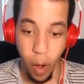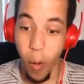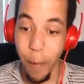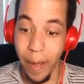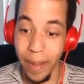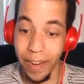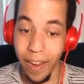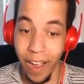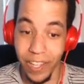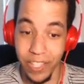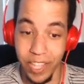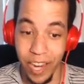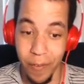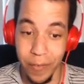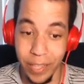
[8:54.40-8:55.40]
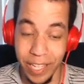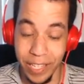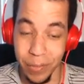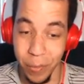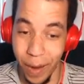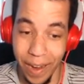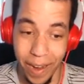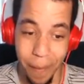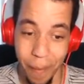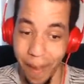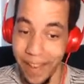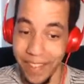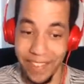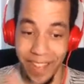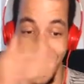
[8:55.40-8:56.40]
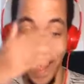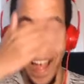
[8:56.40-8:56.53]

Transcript: oh my gosh, and everything's randomized.